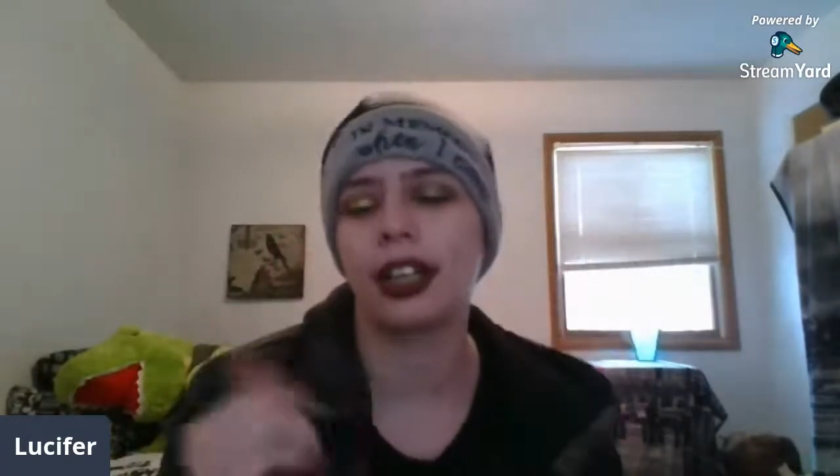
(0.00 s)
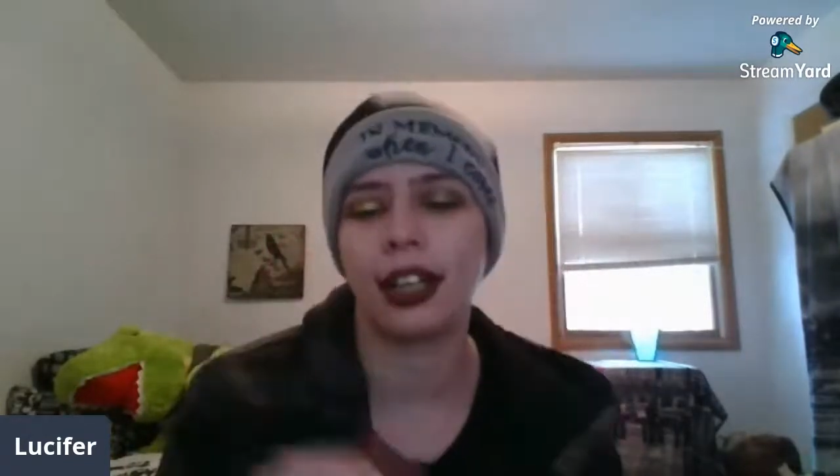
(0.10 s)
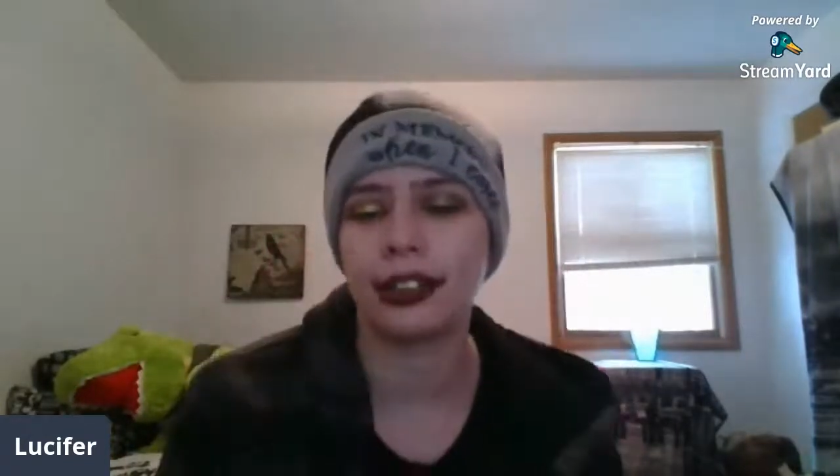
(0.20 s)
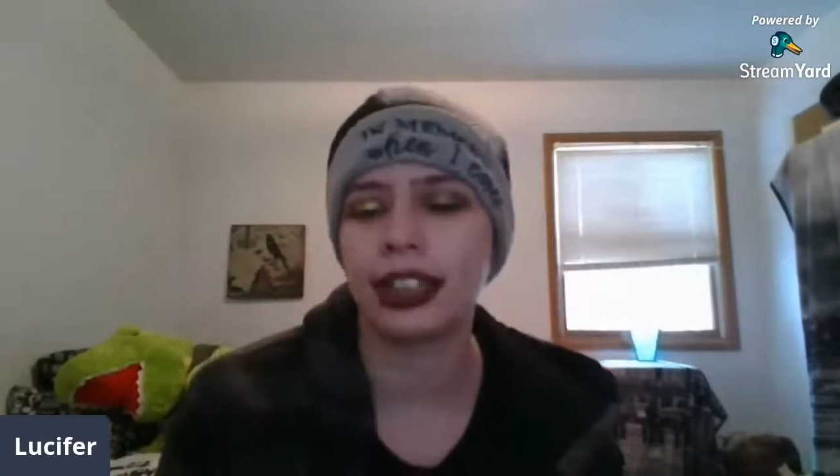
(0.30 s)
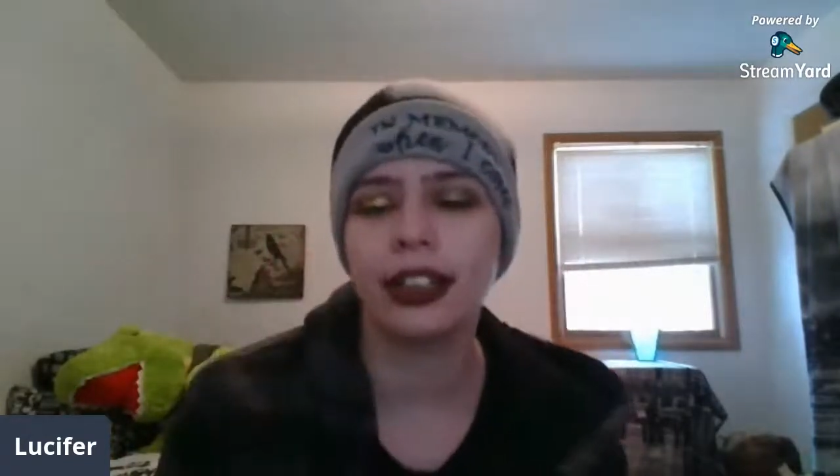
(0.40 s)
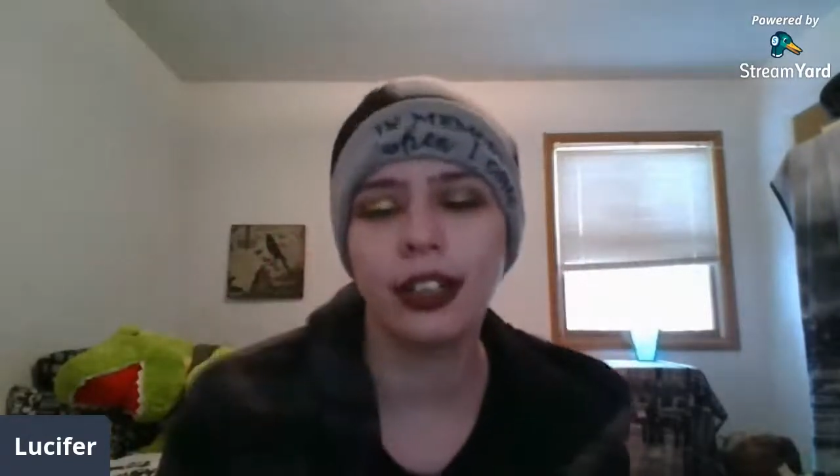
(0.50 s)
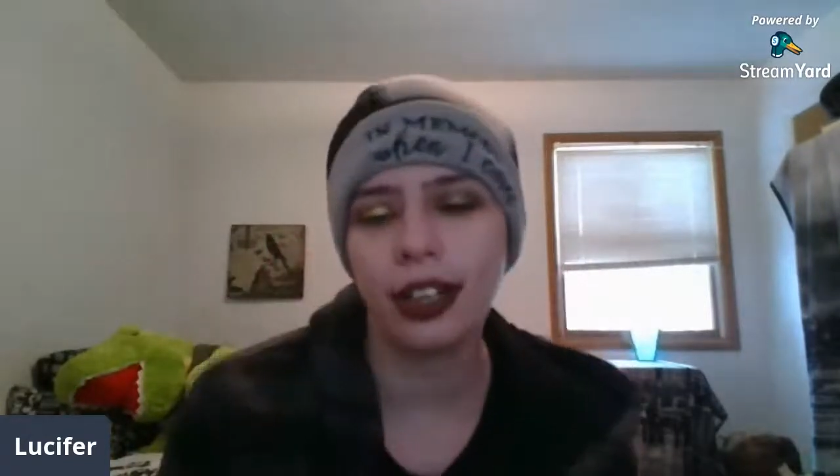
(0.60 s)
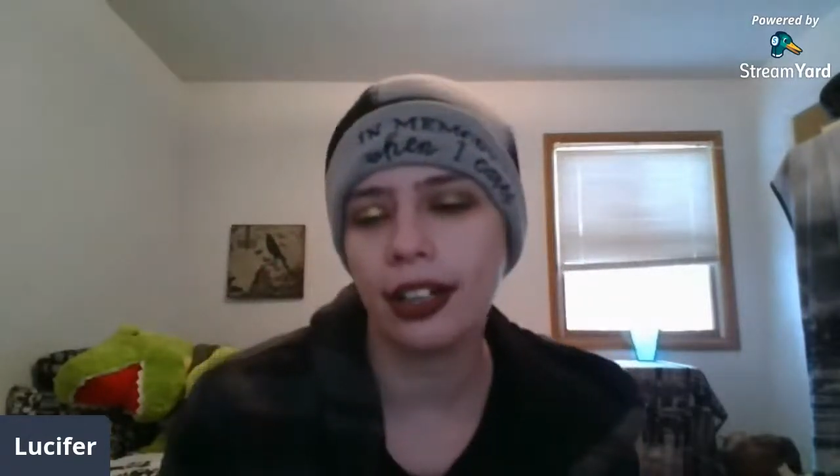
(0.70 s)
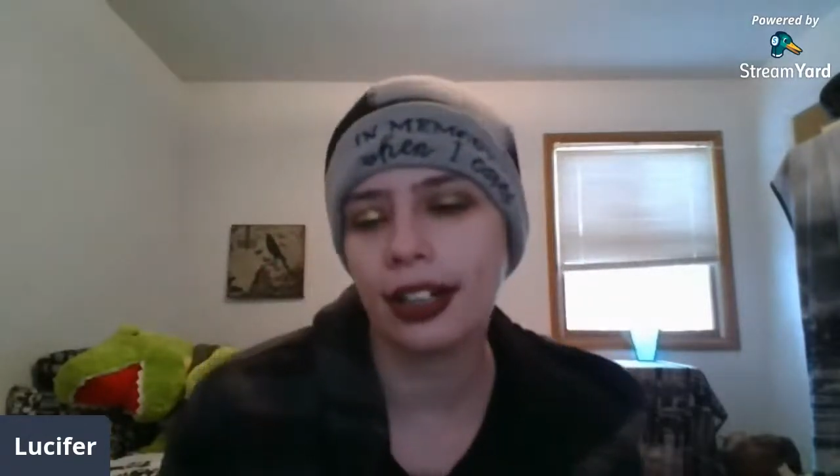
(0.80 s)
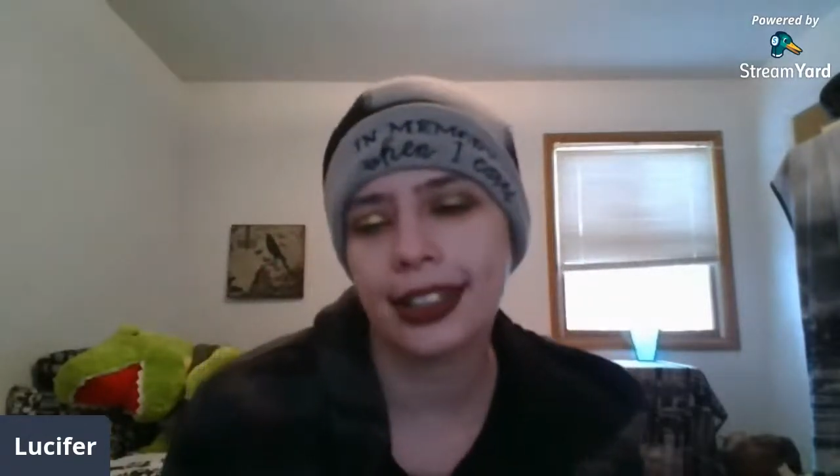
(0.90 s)
and I was like,
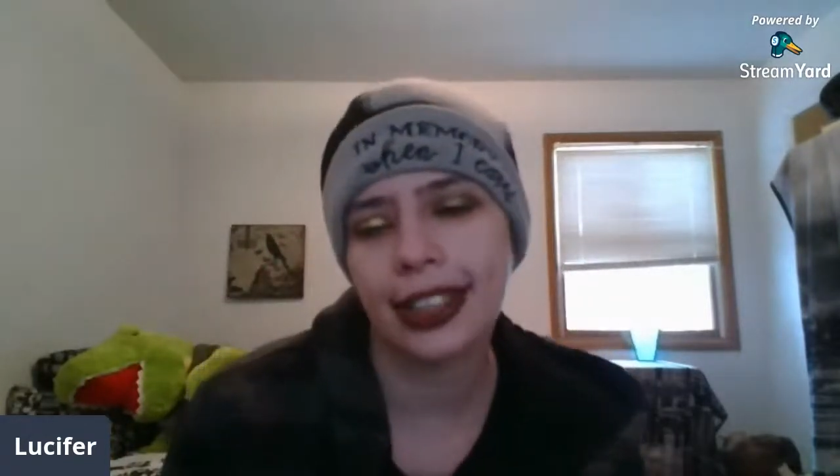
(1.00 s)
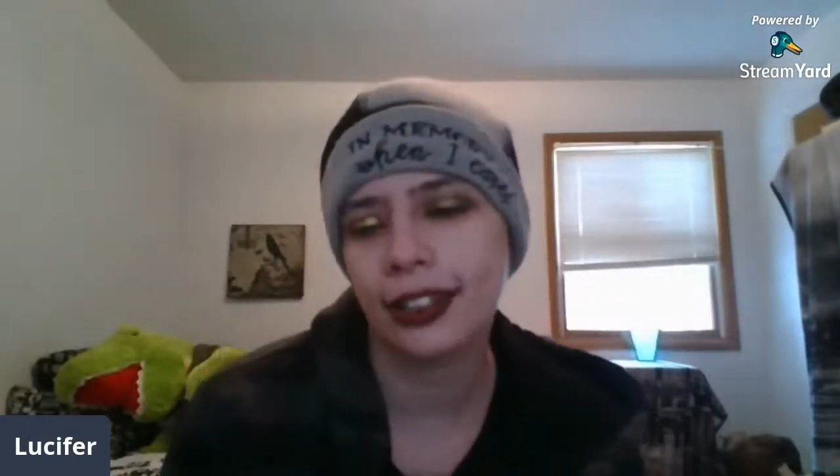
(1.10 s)
"Okay, that's